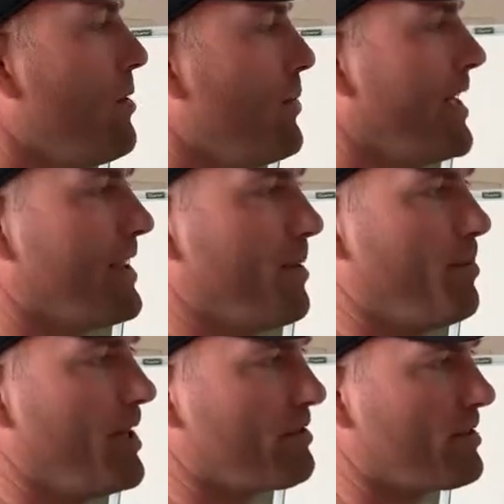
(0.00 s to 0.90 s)
We get the
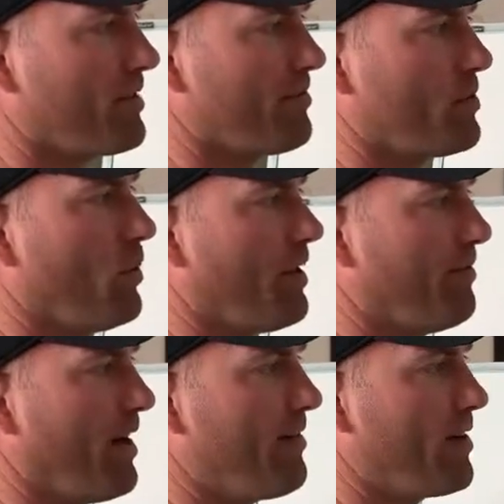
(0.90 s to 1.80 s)
pixels of
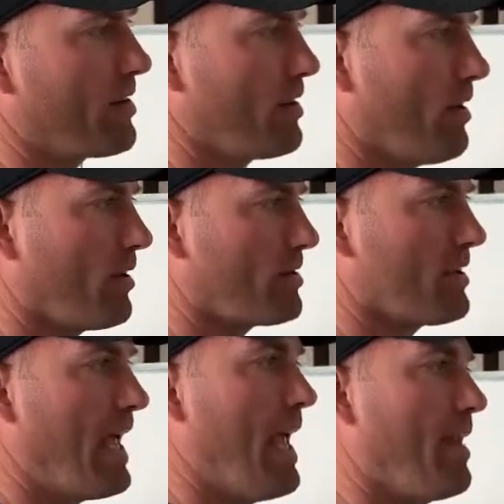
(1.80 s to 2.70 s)

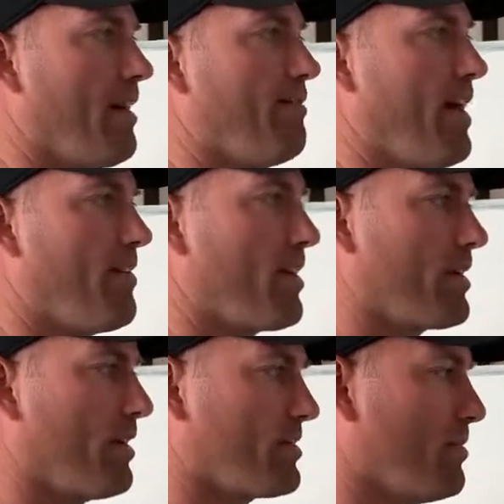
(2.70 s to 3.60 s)
$2,500 and a
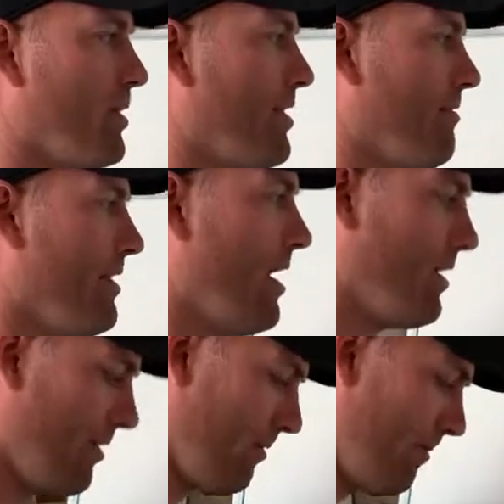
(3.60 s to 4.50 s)
$500 a month
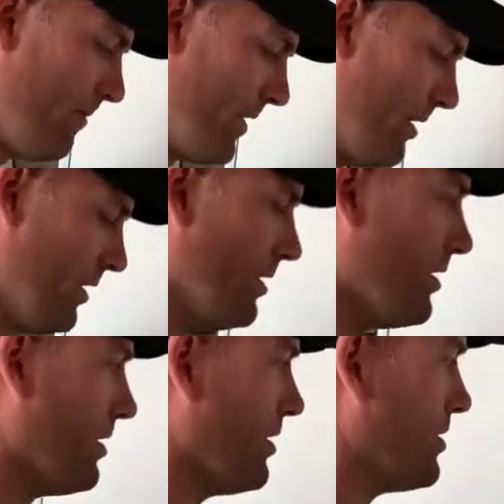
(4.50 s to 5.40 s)
value.
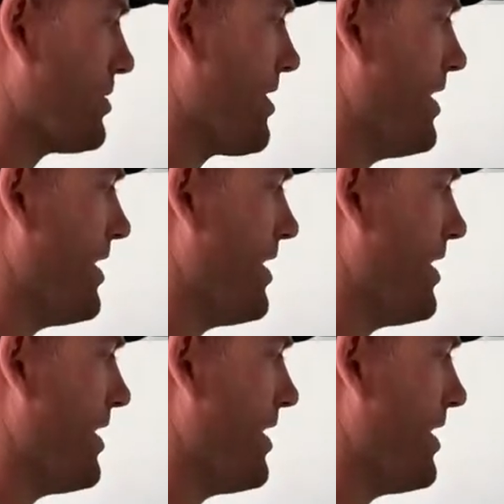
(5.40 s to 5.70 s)
So the